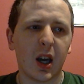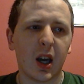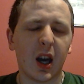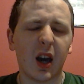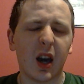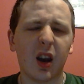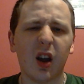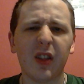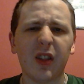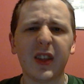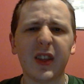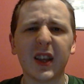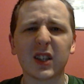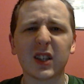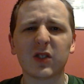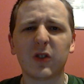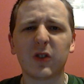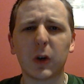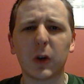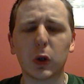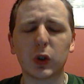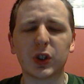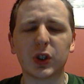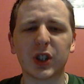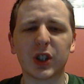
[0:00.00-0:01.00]
And I think that's a
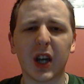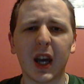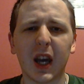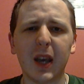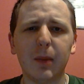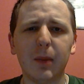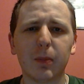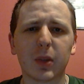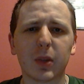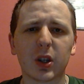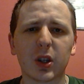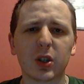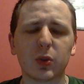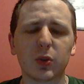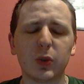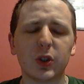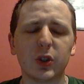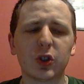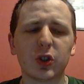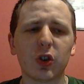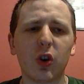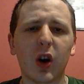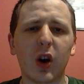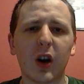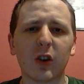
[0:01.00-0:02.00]
real shame, because we
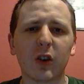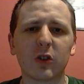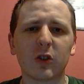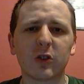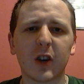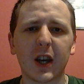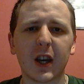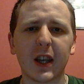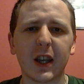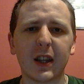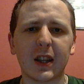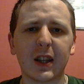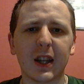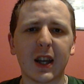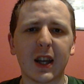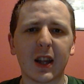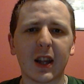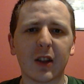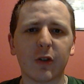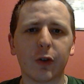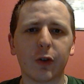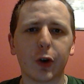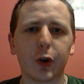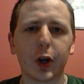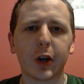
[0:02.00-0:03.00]
saw how great he did at
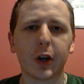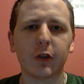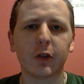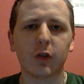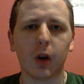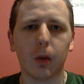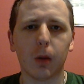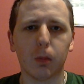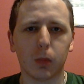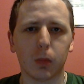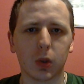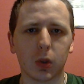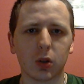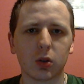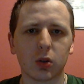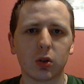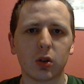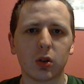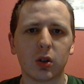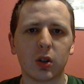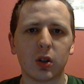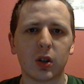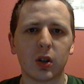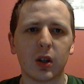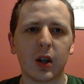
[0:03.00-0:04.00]
the Royal Rumble.
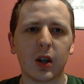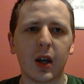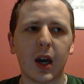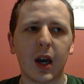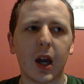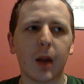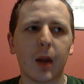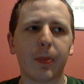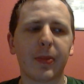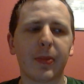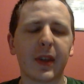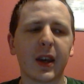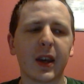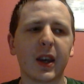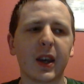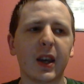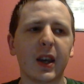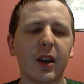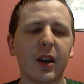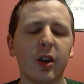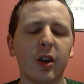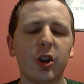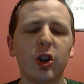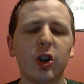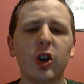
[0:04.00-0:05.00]
I'm
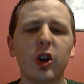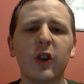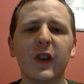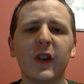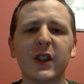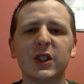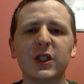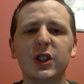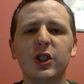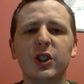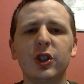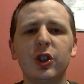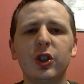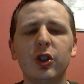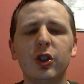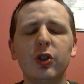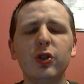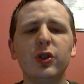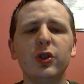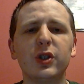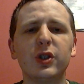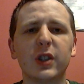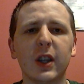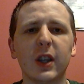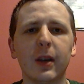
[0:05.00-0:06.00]
thinking you could have actually
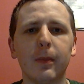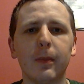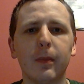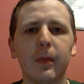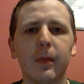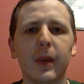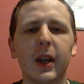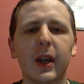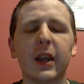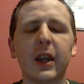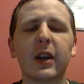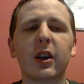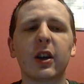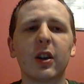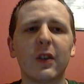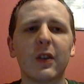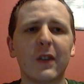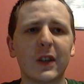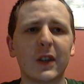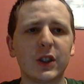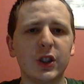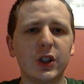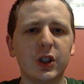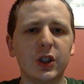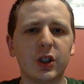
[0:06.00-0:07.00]
used him and he could have
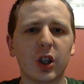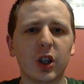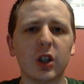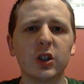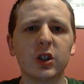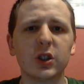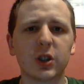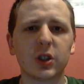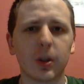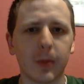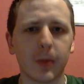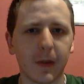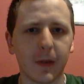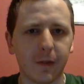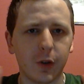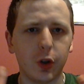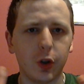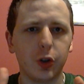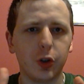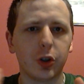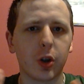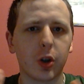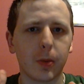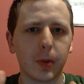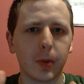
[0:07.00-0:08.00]
actually done something for
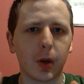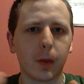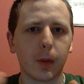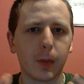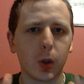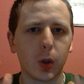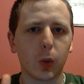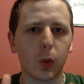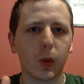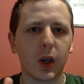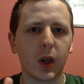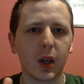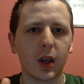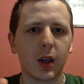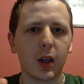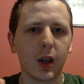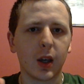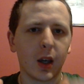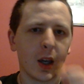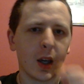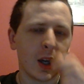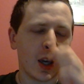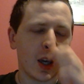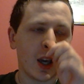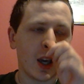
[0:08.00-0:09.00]
WWE.
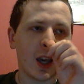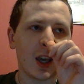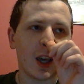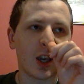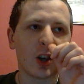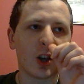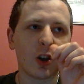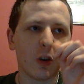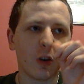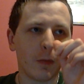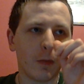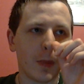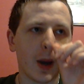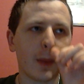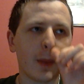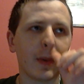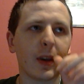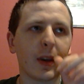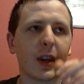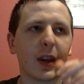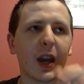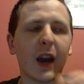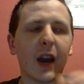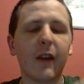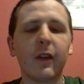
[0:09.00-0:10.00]
He could have maybe
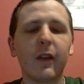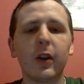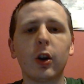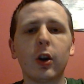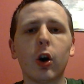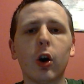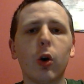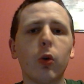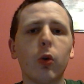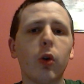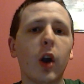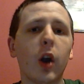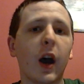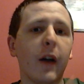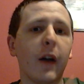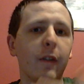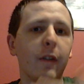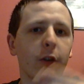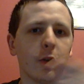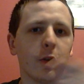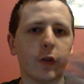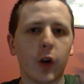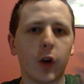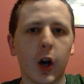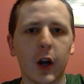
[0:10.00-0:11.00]
carried on having
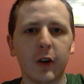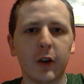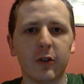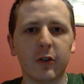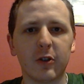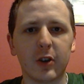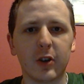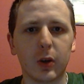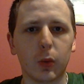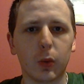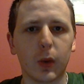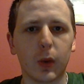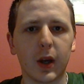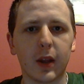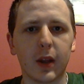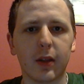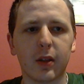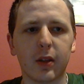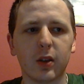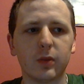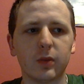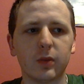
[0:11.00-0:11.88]
a rivalry with